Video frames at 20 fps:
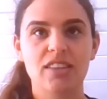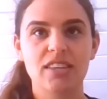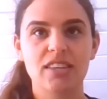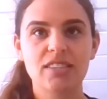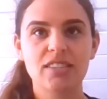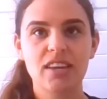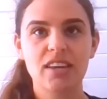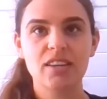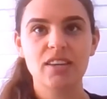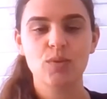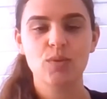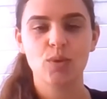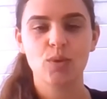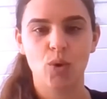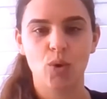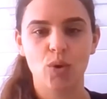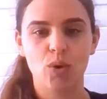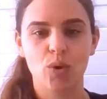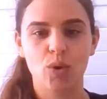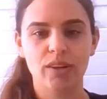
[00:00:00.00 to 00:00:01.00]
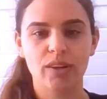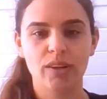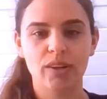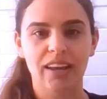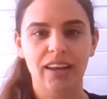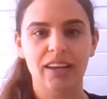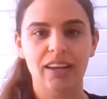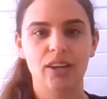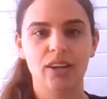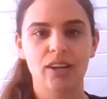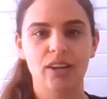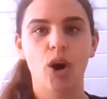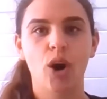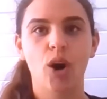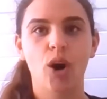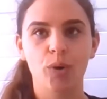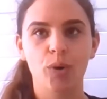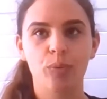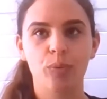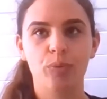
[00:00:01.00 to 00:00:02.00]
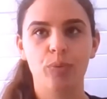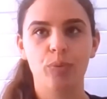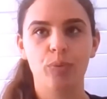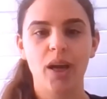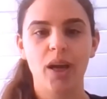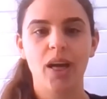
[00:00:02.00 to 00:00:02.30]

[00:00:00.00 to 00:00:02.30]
this is recorded in HOAP.